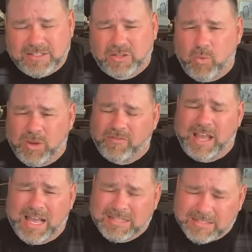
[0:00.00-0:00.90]
And so we've
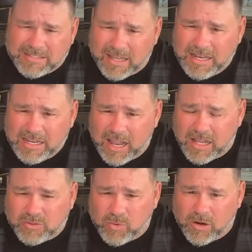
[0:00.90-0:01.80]
got to study
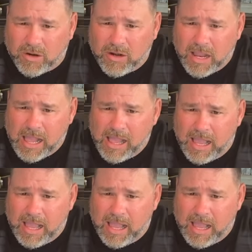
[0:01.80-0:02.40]
God's word